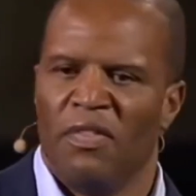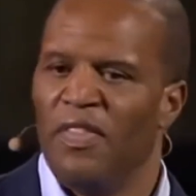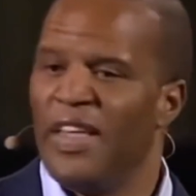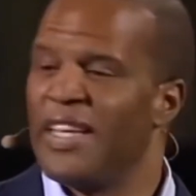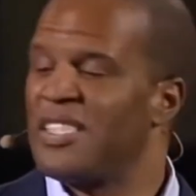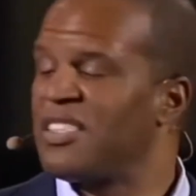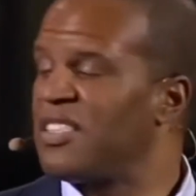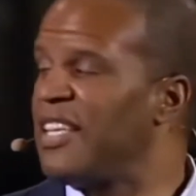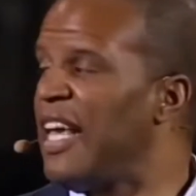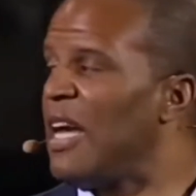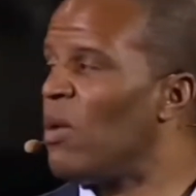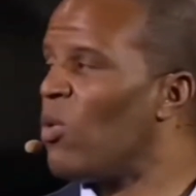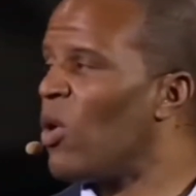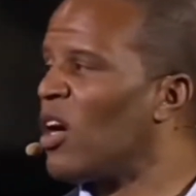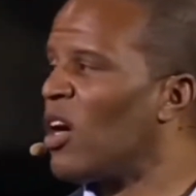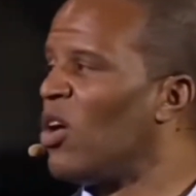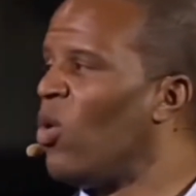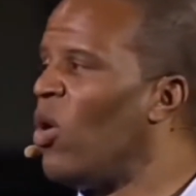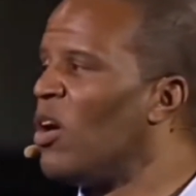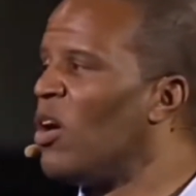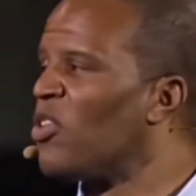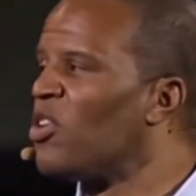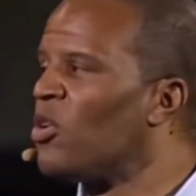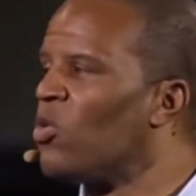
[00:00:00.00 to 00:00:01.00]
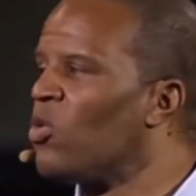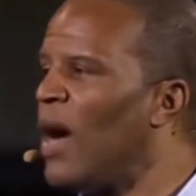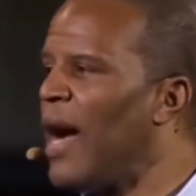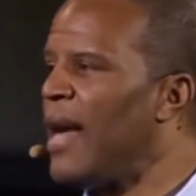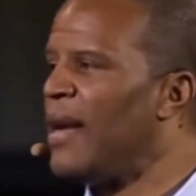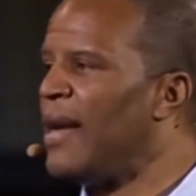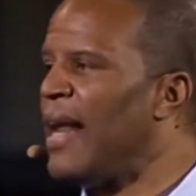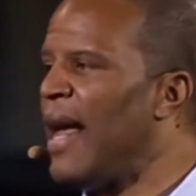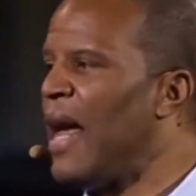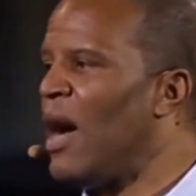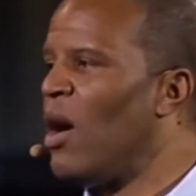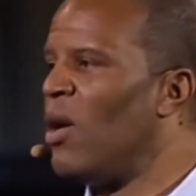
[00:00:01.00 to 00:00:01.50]
This thing we're going through
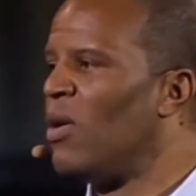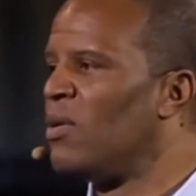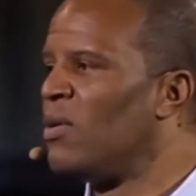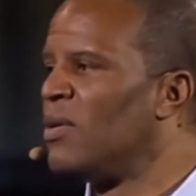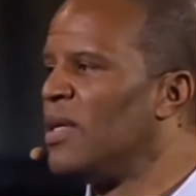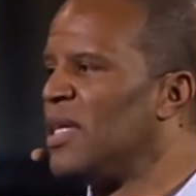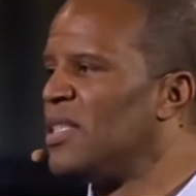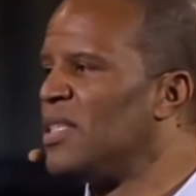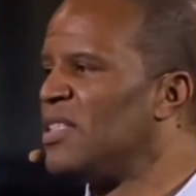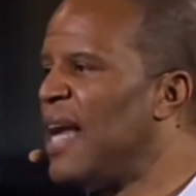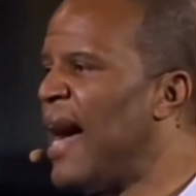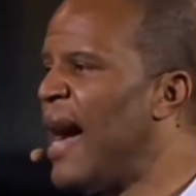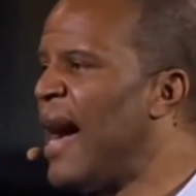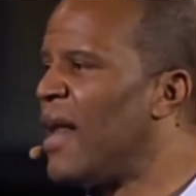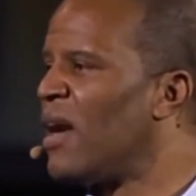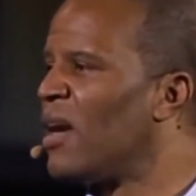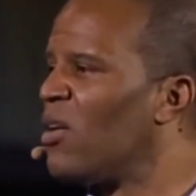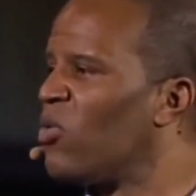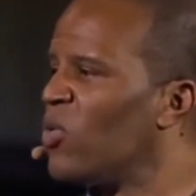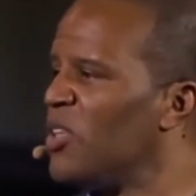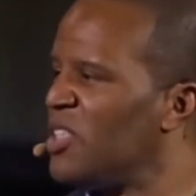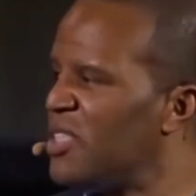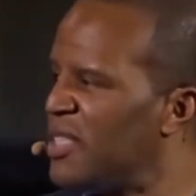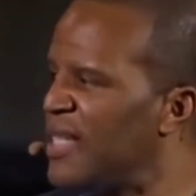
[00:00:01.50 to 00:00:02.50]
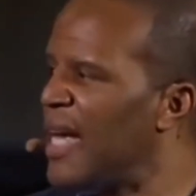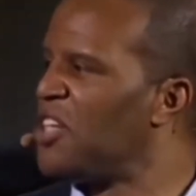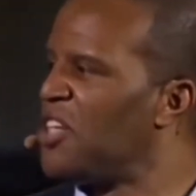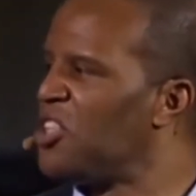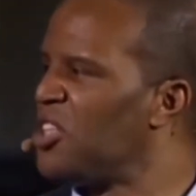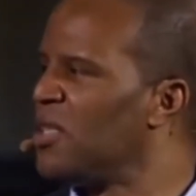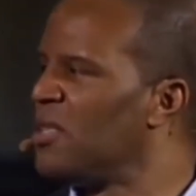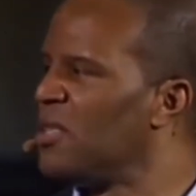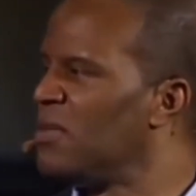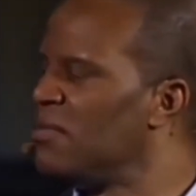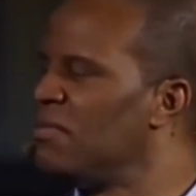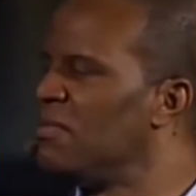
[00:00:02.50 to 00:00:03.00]
right now is not a
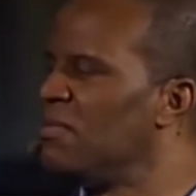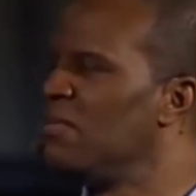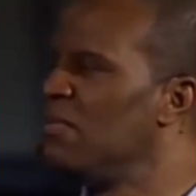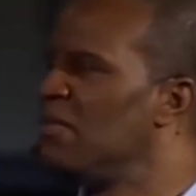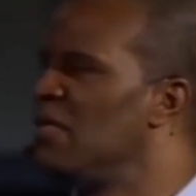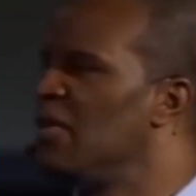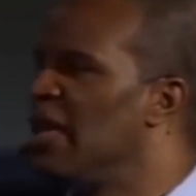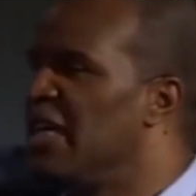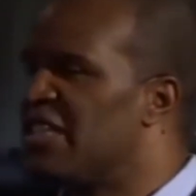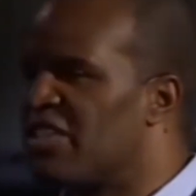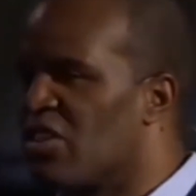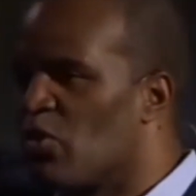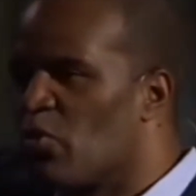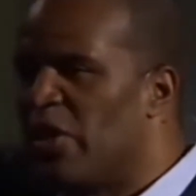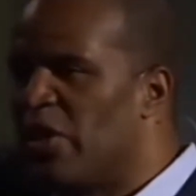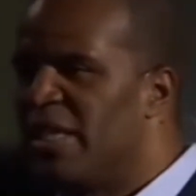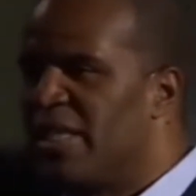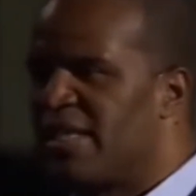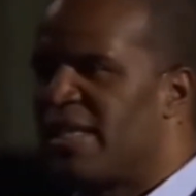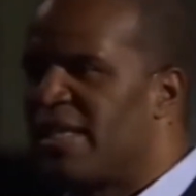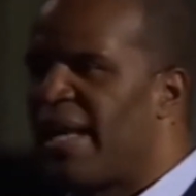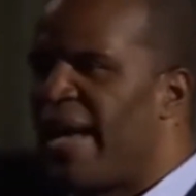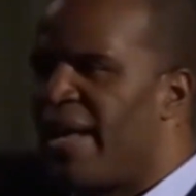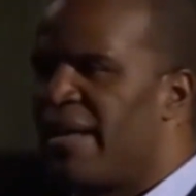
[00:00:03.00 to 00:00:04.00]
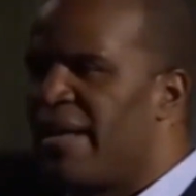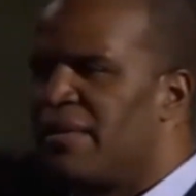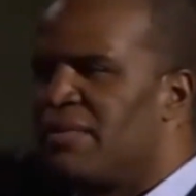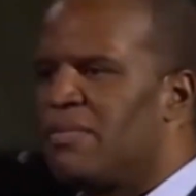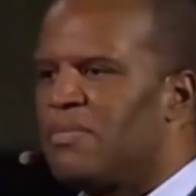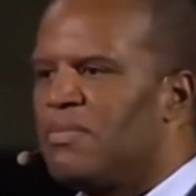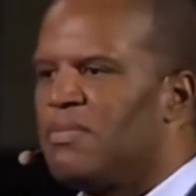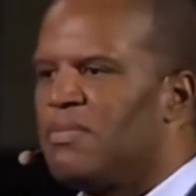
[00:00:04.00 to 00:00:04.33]
recession, it's a reset.